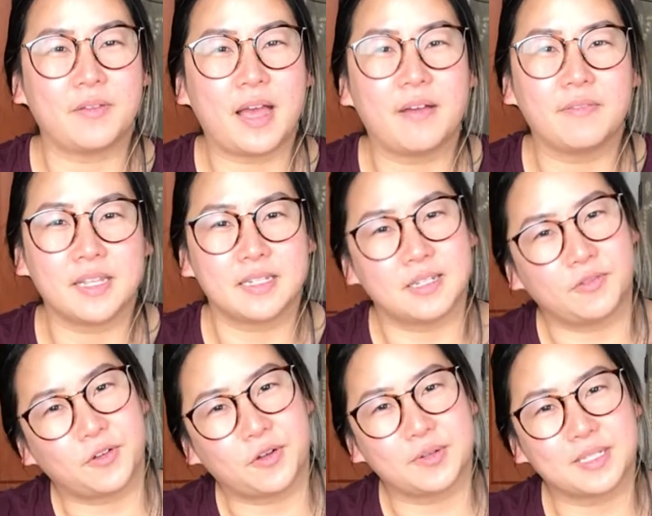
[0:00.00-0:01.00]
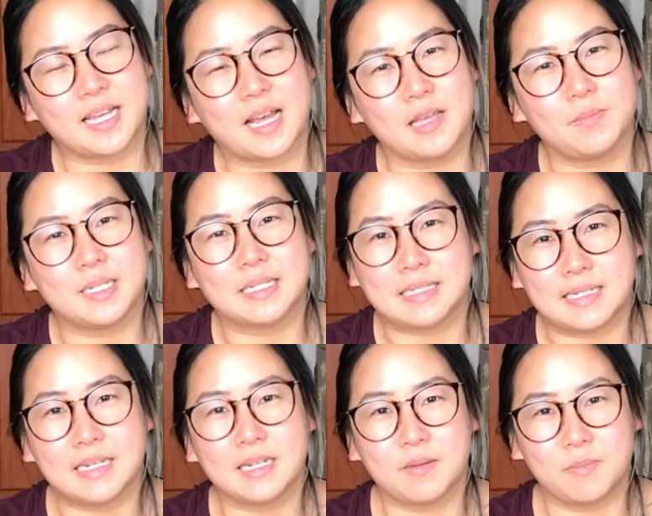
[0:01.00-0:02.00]
having a difficult time in
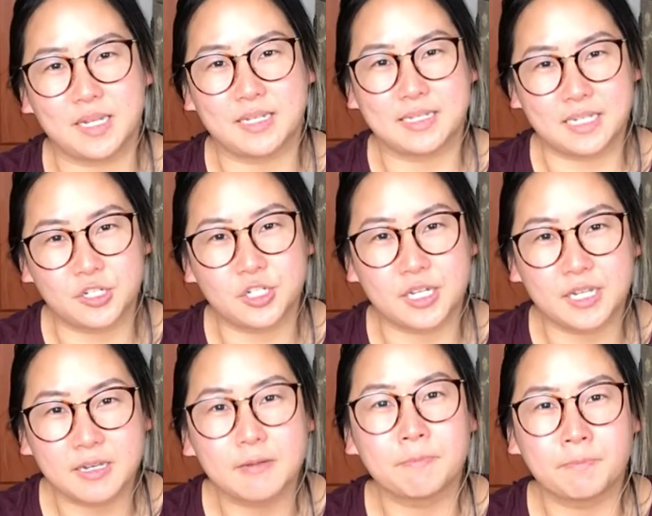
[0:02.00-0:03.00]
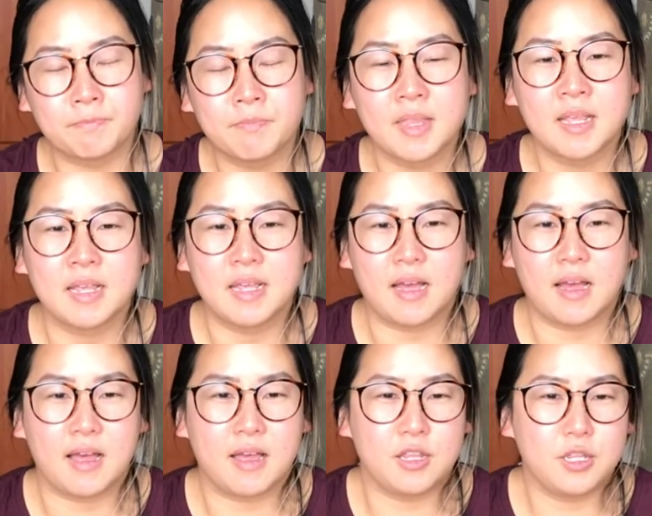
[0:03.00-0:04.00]
seated meditation,
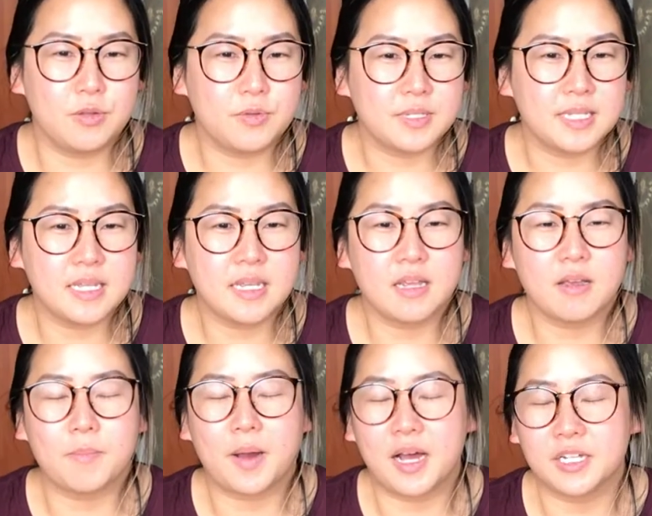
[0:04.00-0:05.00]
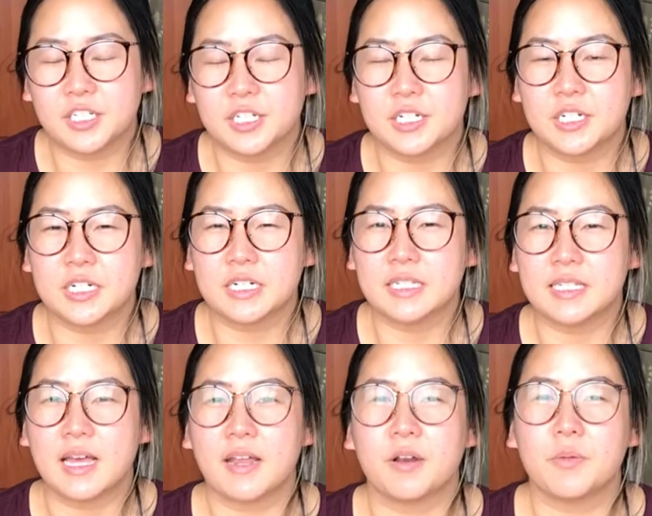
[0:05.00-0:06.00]
using postures
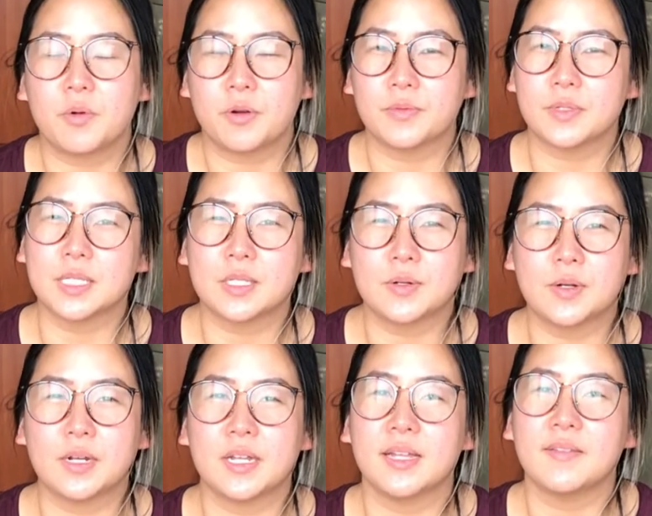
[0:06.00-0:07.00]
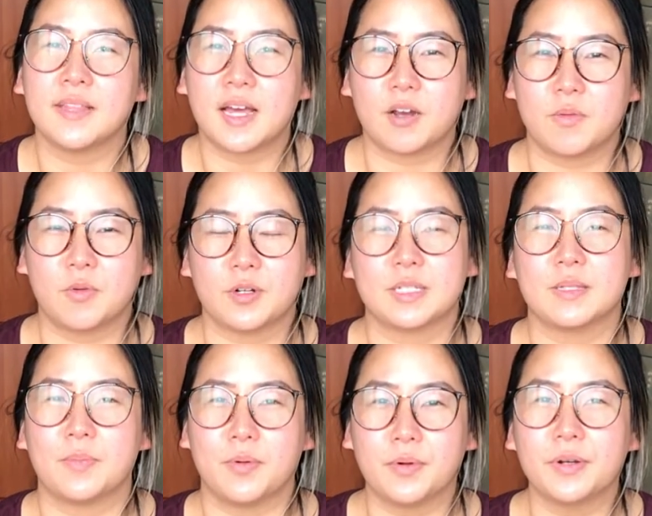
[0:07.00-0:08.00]
that are more restorative, that are more
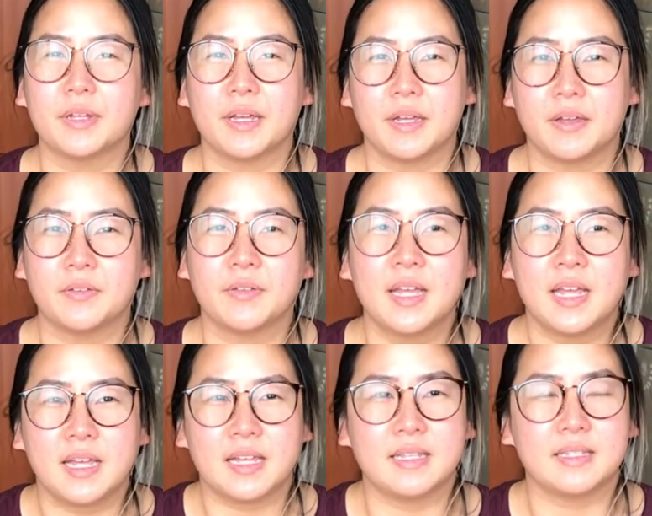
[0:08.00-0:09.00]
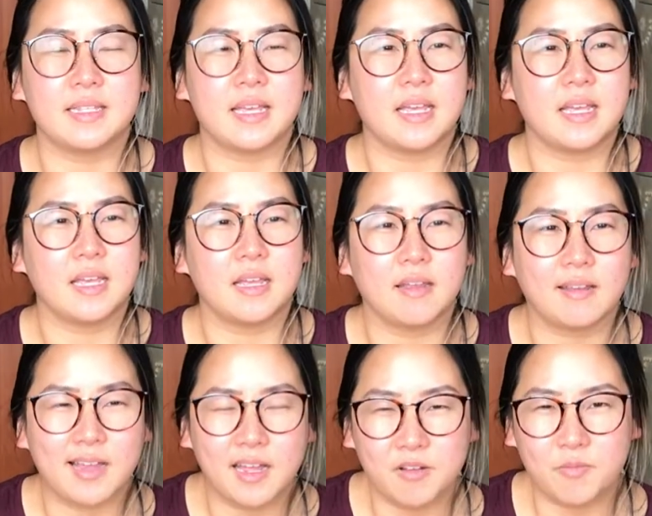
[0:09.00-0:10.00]
supportive, is a
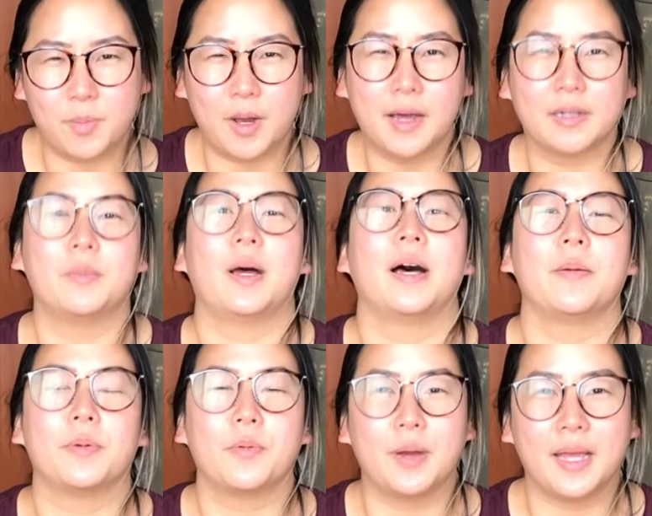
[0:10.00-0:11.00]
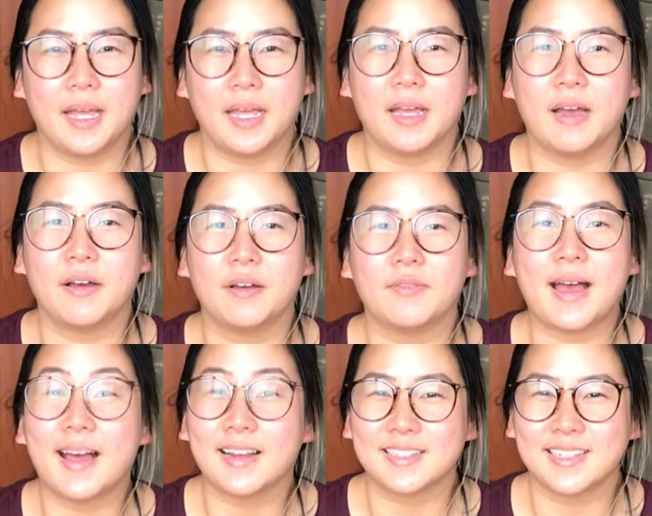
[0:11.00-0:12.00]
kind of bottom-up way of
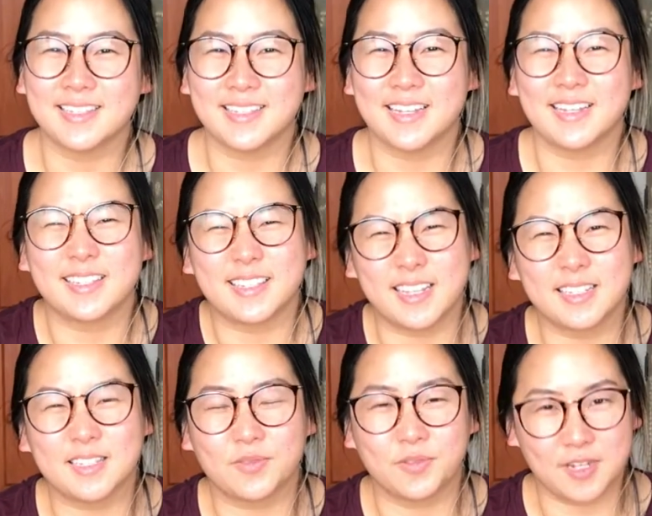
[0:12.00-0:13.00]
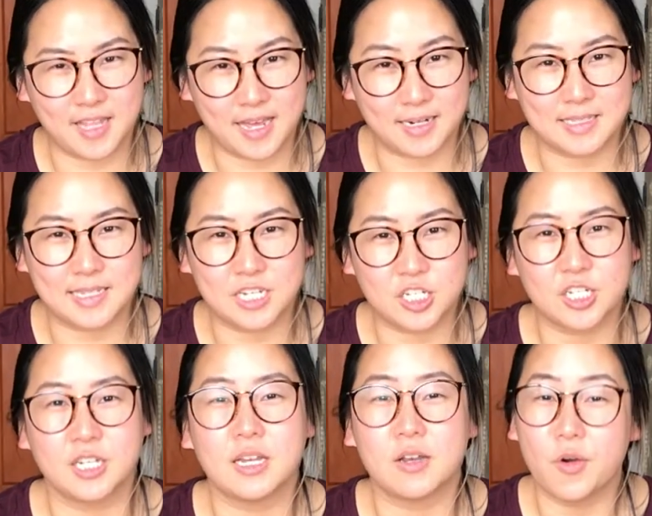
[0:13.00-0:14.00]
accessing a sense of
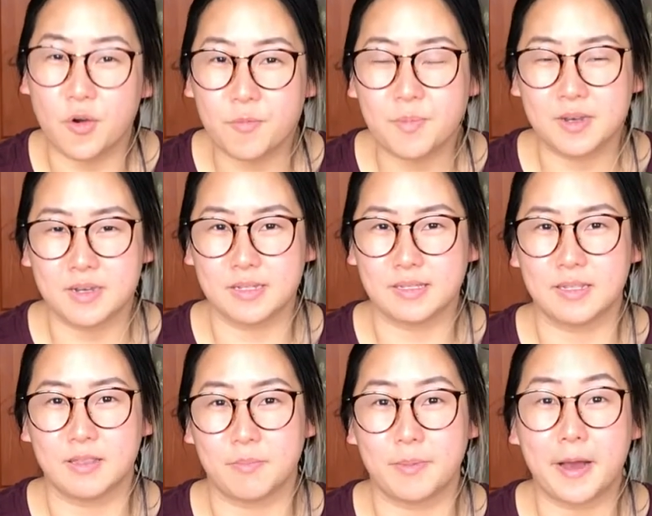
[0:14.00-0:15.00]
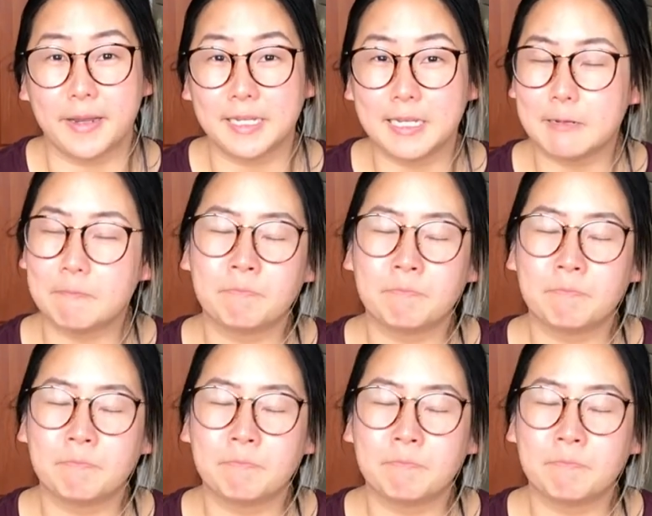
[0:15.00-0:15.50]
relaxation and openness in the body.